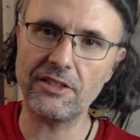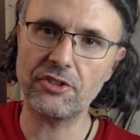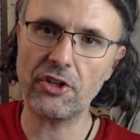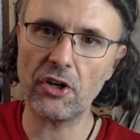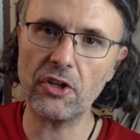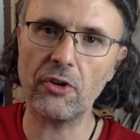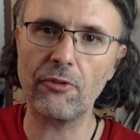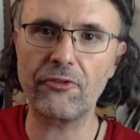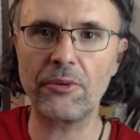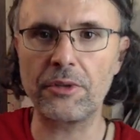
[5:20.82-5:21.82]
charcoal
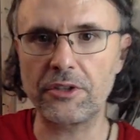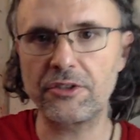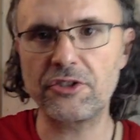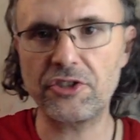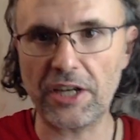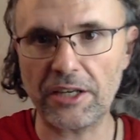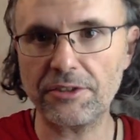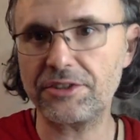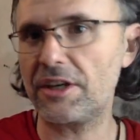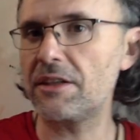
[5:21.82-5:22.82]
from the shadow
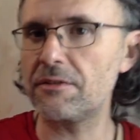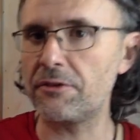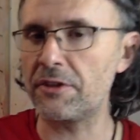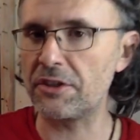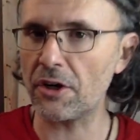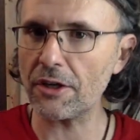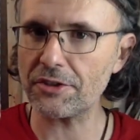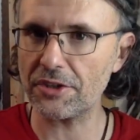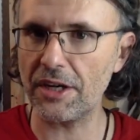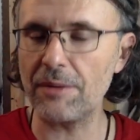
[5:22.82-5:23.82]
side of the dark
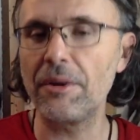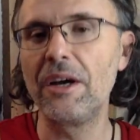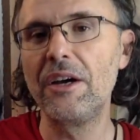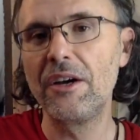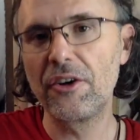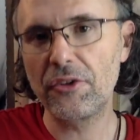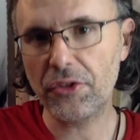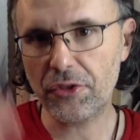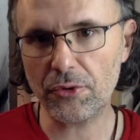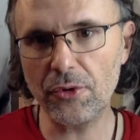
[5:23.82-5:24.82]
stripe
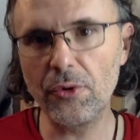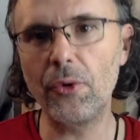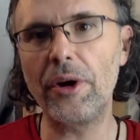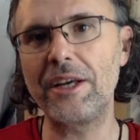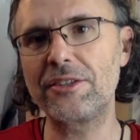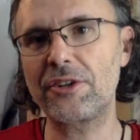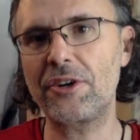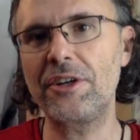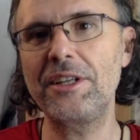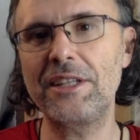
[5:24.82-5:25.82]
through and
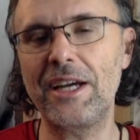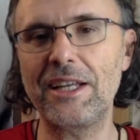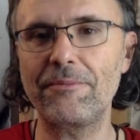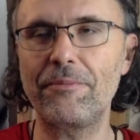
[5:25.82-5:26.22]
turning that